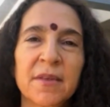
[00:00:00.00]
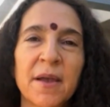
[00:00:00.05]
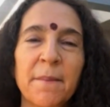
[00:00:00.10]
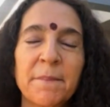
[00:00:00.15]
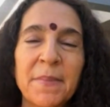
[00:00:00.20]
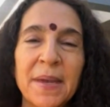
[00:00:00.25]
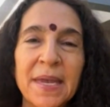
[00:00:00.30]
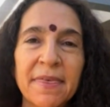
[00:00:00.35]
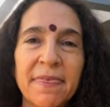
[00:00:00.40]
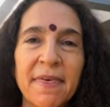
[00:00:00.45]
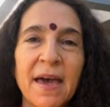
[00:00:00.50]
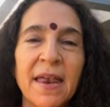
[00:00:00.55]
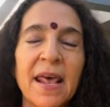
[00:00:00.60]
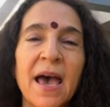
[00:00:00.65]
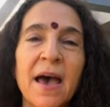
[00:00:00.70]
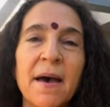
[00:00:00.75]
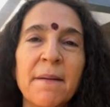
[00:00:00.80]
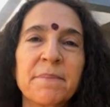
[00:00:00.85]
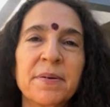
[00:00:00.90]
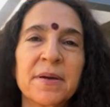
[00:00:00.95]
make that
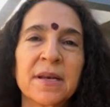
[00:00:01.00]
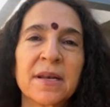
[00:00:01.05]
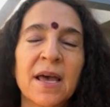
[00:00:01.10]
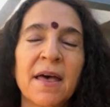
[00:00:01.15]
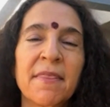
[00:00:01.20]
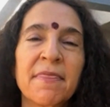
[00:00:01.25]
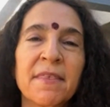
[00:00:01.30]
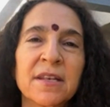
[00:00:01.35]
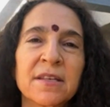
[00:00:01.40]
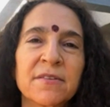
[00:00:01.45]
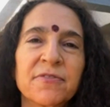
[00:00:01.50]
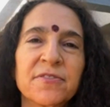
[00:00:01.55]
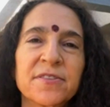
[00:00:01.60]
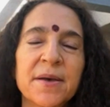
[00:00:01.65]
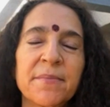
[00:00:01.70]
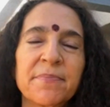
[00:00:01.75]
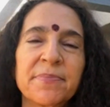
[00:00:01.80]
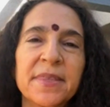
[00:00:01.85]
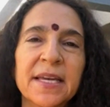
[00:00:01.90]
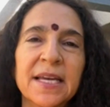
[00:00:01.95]
happen. And that if
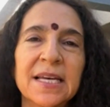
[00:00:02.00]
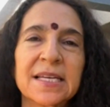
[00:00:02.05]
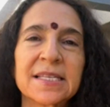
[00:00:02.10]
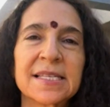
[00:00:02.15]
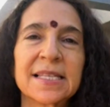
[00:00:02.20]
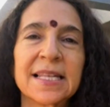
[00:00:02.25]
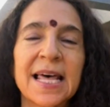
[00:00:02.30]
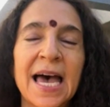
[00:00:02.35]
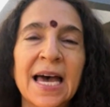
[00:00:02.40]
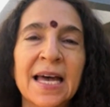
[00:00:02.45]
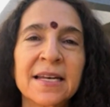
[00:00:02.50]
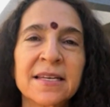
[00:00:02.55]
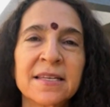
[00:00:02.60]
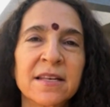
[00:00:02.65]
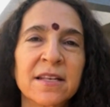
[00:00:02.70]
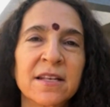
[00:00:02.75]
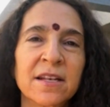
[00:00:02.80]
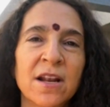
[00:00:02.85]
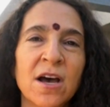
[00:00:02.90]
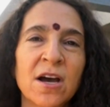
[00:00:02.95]
something has
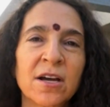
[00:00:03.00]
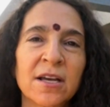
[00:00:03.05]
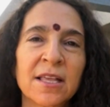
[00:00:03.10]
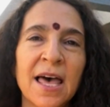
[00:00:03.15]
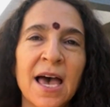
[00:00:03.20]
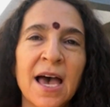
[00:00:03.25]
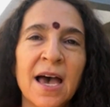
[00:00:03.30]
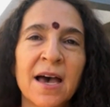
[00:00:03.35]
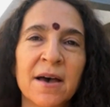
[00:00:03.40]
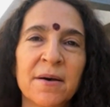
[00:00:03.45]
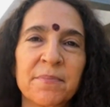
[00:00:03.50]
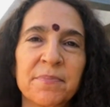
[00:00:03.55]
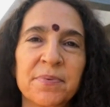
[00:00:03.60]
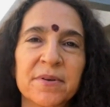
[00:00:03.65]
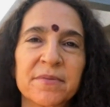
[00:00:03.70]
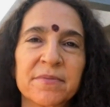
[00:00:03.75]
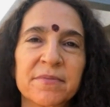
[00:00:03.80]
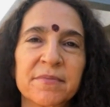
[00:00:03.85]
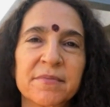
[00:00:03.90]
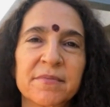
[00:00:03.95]
landed in our lap,
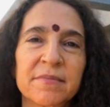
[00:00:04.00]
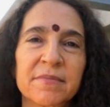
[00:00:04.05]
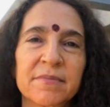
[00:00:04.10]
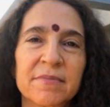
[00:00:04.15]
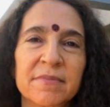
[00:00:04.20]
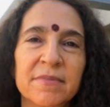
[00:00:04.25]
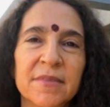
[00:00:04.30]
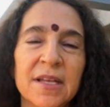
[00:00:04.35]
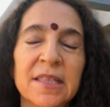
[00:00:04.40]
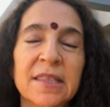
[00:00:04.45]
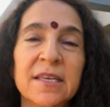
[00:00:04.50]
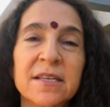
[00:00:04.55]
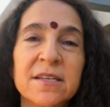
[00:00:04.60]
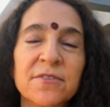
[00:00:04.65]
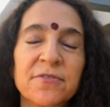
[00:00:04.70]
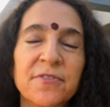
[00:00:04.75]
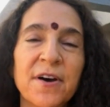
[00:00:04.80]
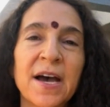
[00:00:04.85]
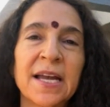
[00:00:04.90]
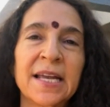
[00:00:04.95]
the
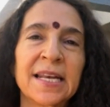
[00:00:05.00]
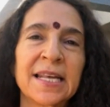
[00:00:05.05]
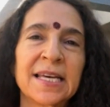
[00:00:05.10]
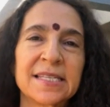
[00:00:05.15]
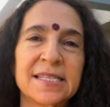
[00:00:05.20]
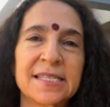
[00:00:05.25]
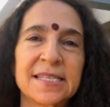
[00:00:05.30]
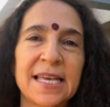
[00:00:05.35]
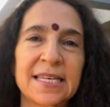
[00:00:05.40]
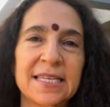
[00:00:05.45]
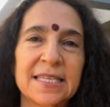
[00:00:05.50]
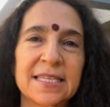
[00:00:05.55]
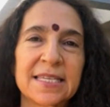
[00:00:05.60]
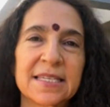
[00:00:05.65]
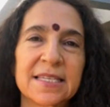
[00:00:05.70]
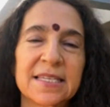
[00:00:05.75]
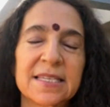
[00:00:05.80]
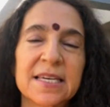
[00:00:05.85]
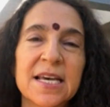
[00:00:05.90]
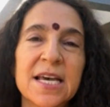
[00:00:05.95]
divine has sent
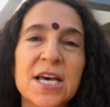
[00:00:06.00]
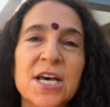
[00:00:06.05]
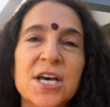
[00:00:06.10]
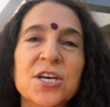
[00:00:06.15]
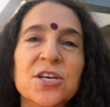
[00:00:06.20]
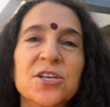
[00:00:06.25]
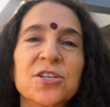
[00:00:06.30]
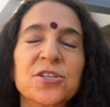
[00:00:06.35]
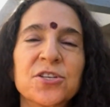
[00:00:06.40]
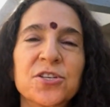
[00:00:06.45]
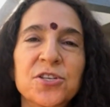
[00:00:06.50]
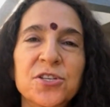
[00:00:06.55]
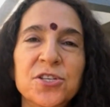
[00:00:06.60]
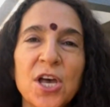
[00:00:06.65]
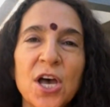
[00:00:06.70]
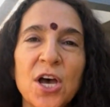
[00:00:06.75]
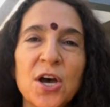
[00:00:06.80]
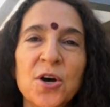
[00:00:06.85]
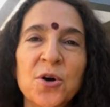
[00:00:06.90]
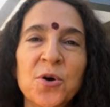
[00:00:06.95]
it.
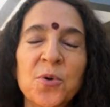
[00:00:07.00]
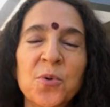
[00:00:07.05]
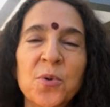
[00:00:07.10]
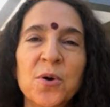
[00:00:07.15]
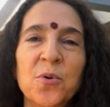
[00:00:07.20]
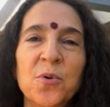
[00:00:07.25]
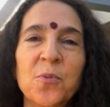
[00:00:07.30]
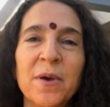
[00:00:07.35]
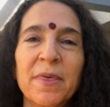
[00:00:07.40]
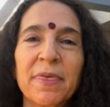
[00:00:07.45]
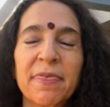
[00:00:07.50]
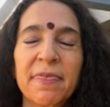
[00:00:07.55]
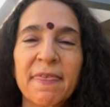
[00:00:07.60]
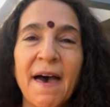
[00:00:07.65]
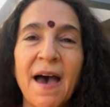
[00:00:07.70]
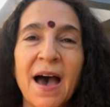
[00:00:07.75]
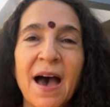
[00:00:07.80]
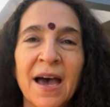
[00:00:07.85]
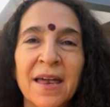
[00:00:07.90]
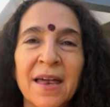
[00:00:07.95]
So with
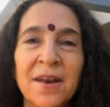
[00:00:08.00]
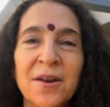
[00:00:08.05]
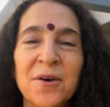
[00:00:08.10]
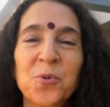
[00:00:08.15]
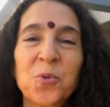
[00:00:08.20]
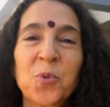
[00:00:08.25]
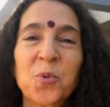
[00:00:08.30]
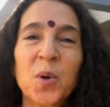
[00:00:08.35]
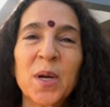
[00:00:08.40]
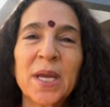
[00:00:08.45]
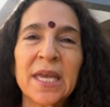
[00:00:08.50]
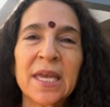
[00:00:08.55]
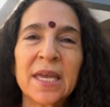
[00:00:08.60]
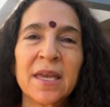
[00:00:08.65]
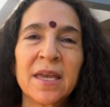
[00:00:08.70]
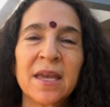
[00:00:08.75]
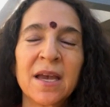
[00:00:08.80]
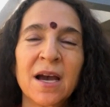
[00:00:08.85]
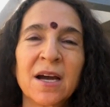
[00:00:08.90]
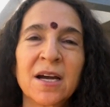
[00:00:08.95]
that,
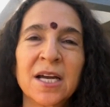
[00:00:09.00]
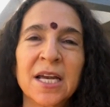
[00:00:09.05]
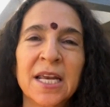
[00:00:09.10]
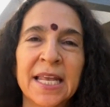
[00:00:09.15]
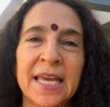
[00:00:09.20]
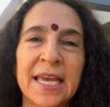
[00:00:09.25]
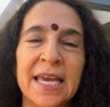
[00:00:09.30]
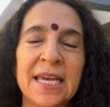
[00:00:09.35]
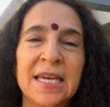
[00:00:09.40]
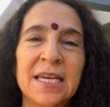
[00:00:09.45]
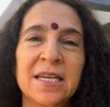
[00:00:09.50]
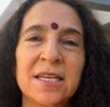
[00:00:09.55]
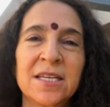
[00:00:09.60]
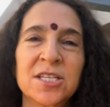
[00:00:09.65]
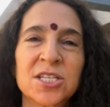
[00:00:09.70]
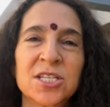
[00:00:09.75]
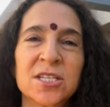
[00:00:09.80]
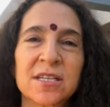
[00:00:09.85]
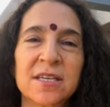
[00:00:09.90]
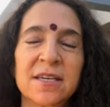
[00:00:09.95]
we are
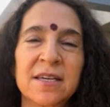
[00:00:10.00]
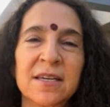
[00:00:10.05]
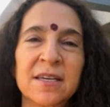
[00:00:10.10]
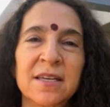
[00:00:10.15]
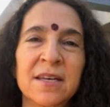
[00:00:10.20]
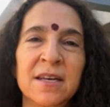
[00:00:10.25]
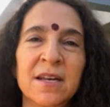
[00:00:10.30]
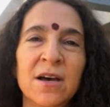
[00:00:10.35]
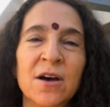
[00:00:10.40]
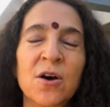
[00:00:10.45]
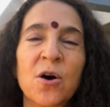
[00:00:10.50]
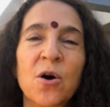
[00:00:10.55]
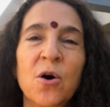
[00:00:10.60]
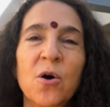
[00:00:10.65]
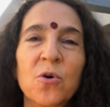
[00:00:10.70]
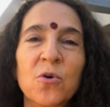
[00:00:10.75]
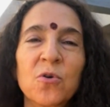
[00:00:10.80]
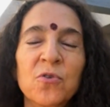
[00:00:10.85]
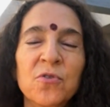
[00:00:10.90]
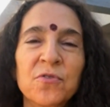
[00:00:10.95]
engaged in a
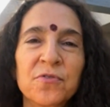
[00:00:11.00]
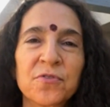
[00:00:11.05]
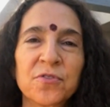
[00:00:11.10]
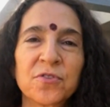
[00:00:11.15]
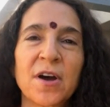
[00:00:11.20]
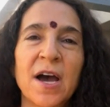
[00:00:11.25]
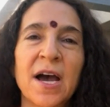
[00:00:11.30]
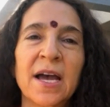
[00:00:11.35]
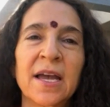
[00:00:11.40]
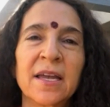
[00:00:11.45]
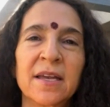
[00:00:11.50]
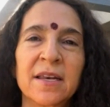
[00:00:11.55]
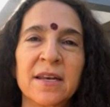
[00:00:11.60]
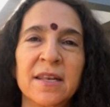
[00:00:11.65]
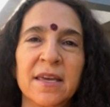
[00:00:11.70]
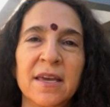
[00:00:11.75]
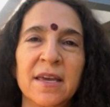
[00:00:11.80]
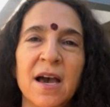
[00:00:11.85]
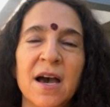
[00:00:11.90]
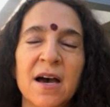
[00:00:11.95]
whole
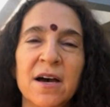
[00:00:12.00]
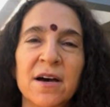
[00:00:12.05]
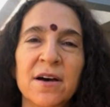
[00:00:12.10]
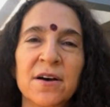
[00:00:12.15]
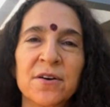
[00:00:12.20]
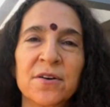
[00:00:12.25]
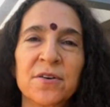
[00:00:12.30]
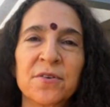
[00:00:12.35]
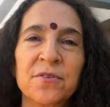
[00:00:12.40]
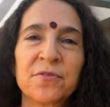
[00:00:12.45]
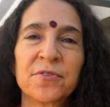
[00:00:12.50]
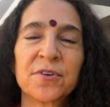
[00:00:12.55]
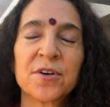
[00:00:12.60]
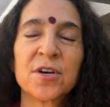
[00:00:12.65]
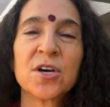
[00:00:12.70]
variety of